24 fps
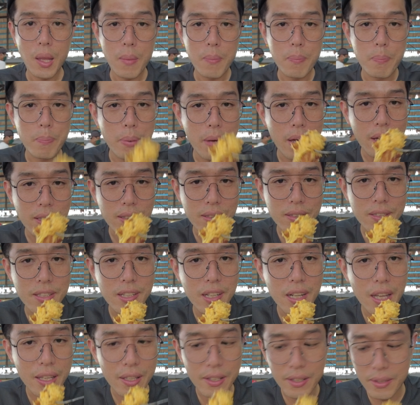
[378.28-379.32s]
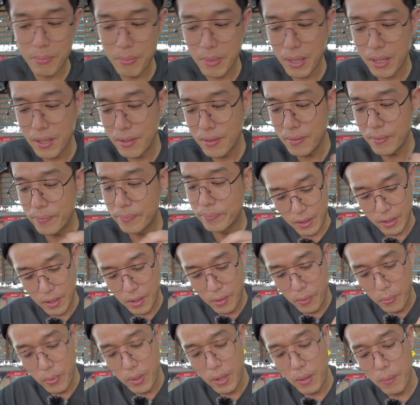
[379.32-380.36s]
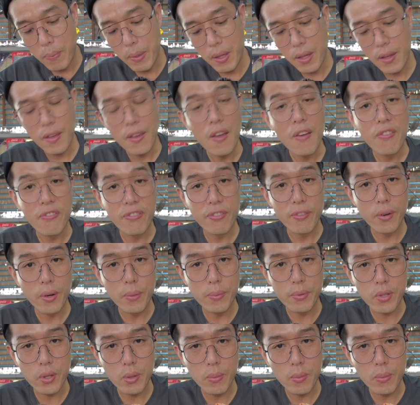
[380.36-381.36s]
bite like me, it will be full of your